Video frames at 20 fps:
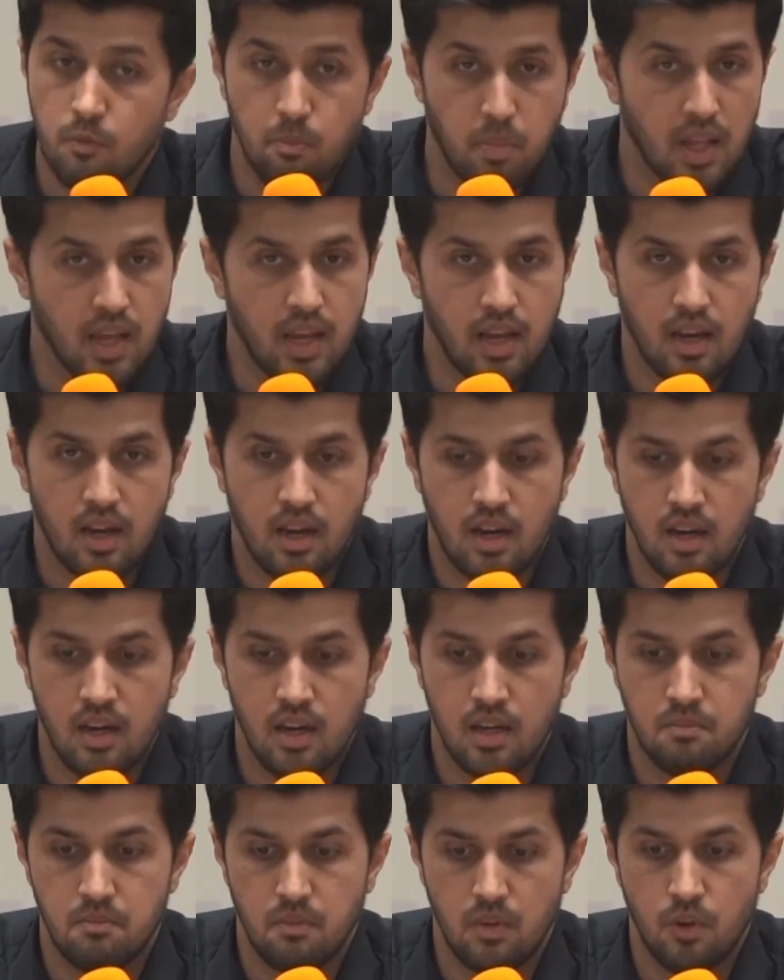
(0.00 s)
play
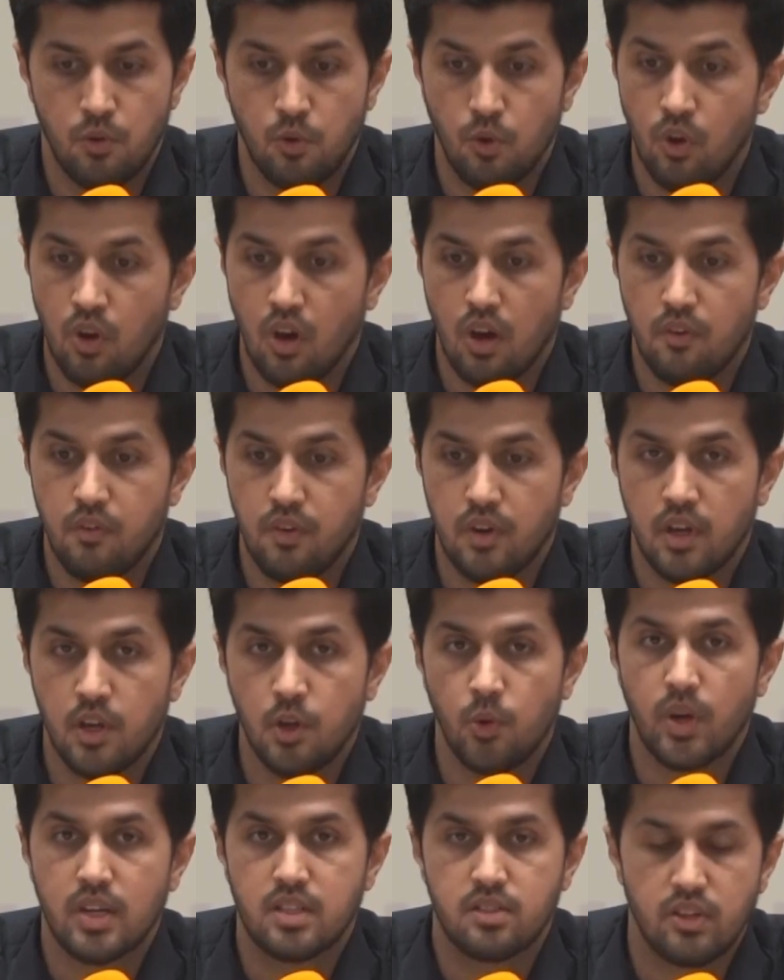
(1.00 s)
a role of a
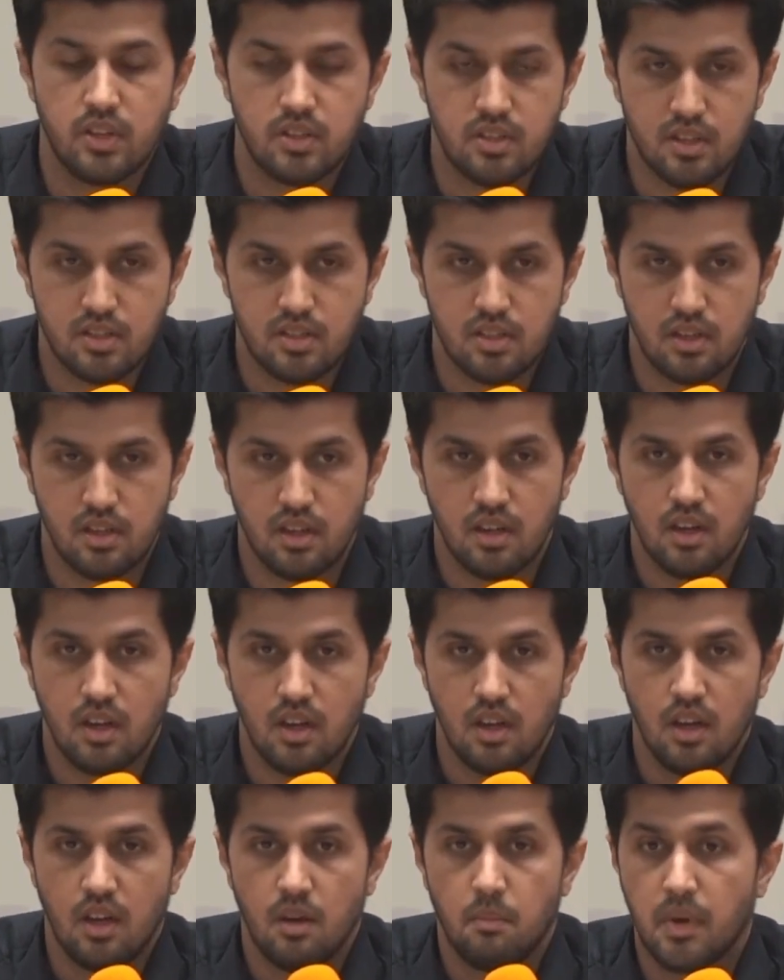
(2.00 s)
UX researcher,
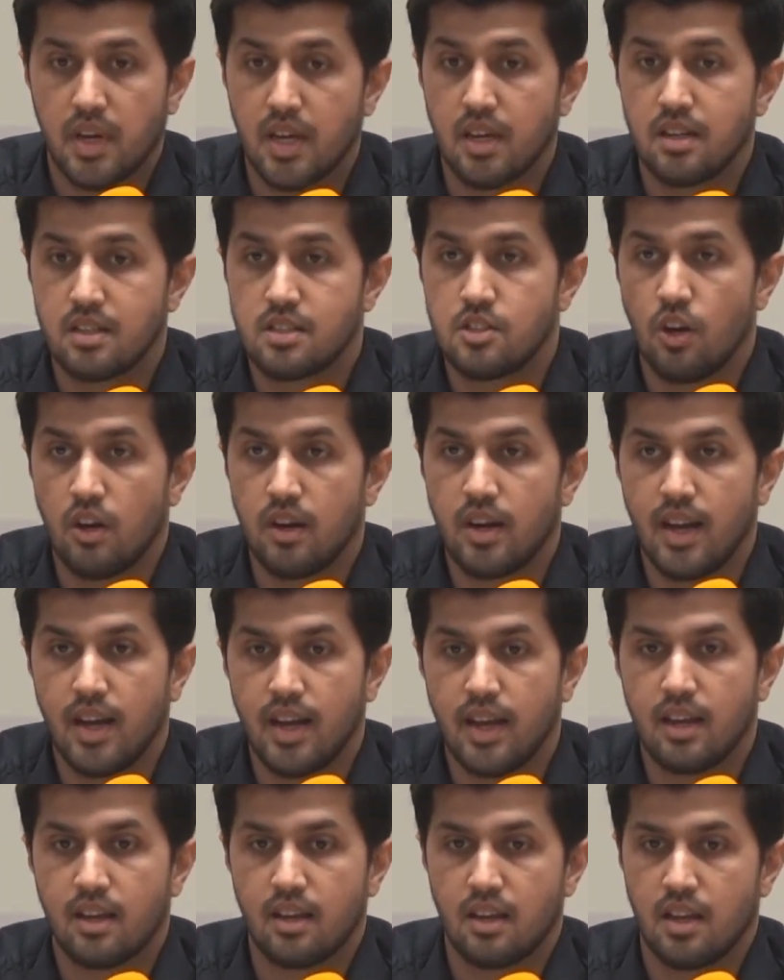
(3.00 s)
because
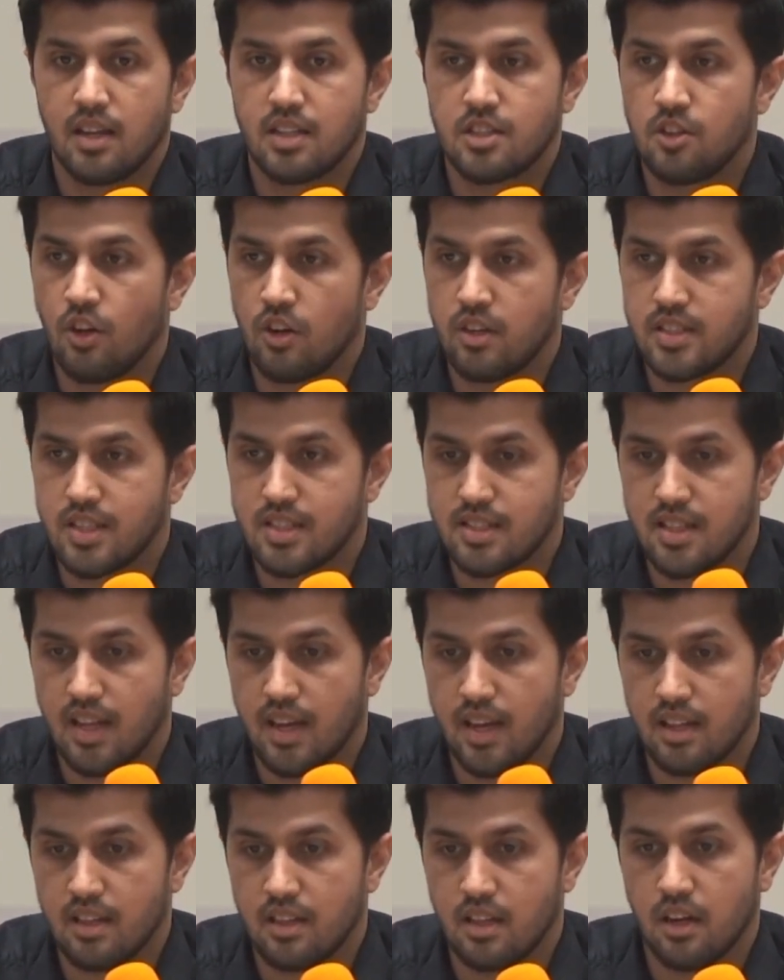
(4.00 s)
it's not just
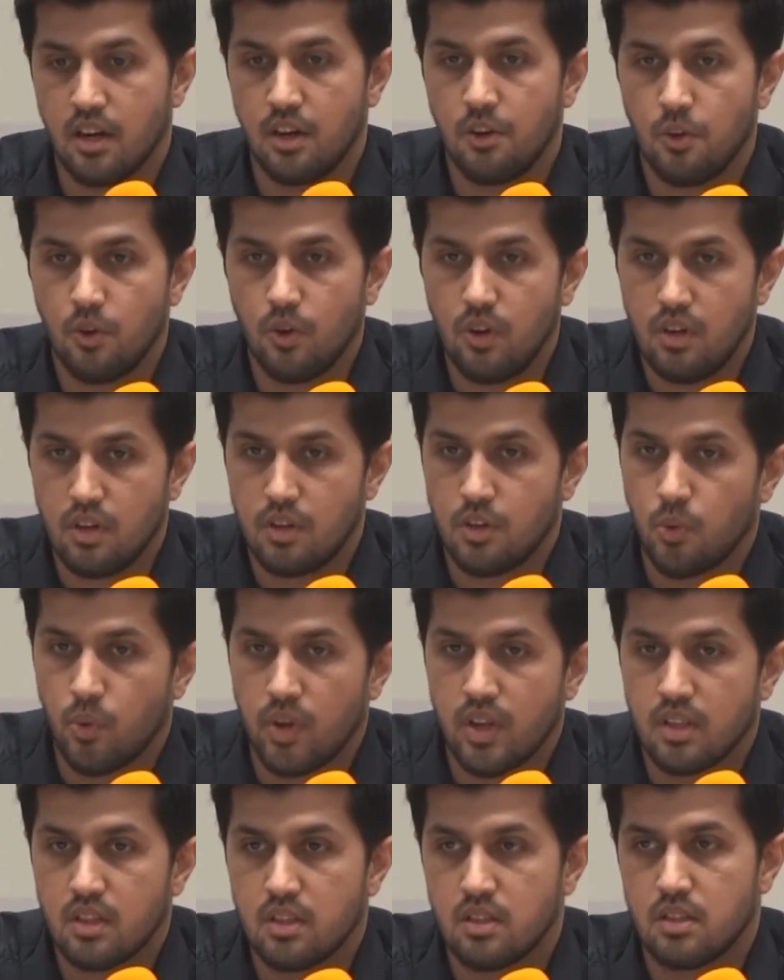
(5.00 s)
like their role
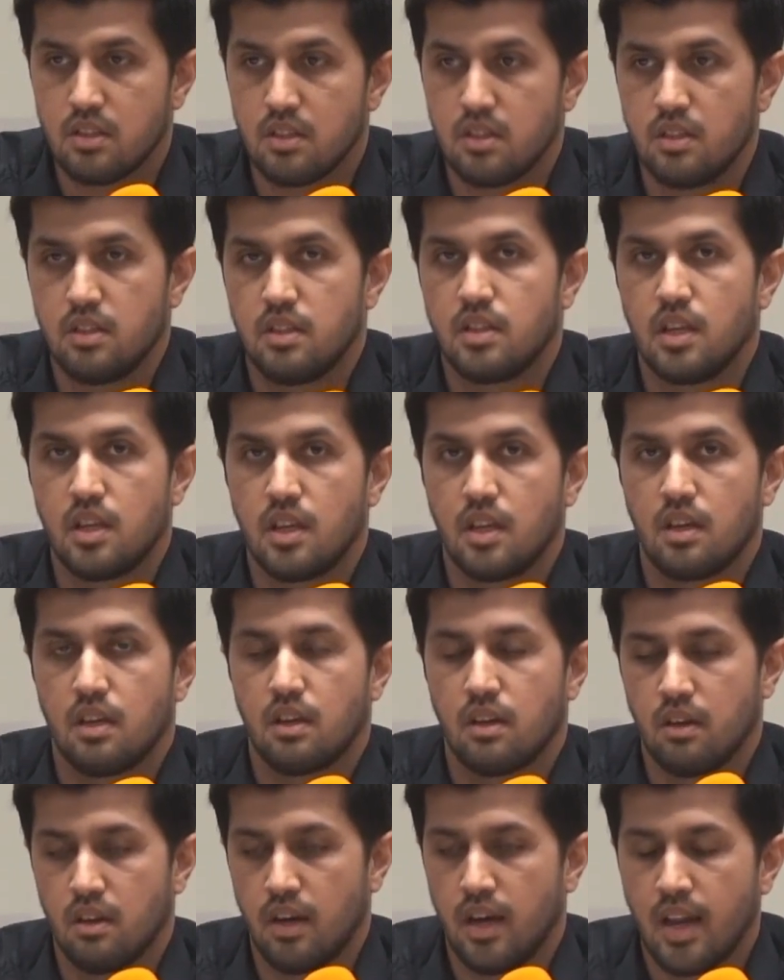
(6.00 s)
doing the
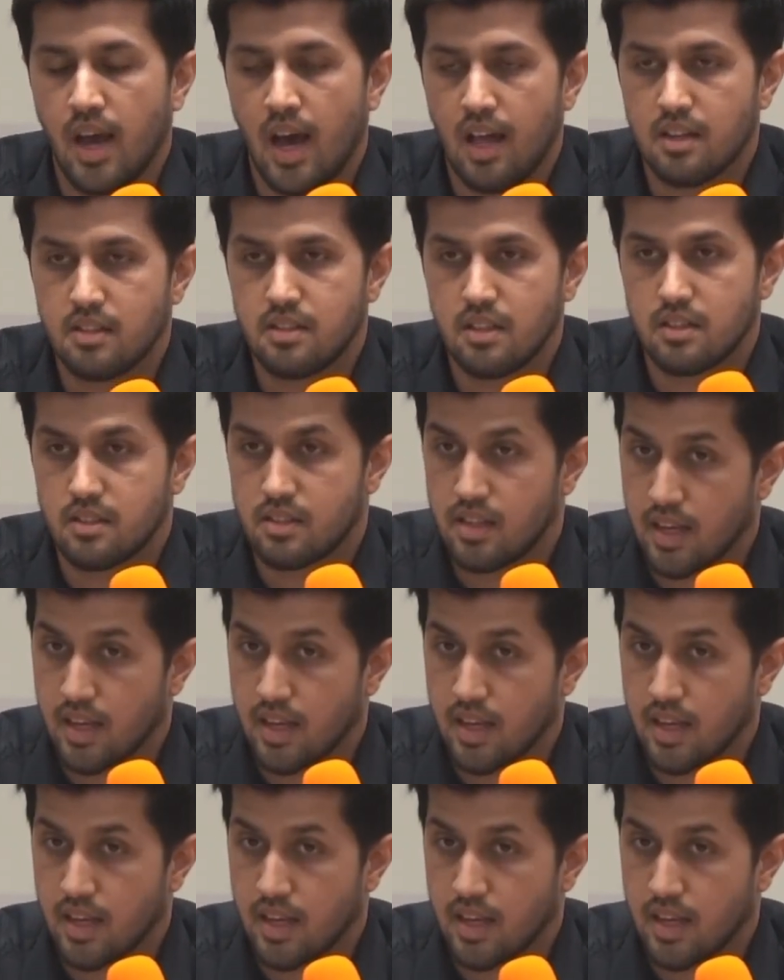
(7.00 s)
analysis.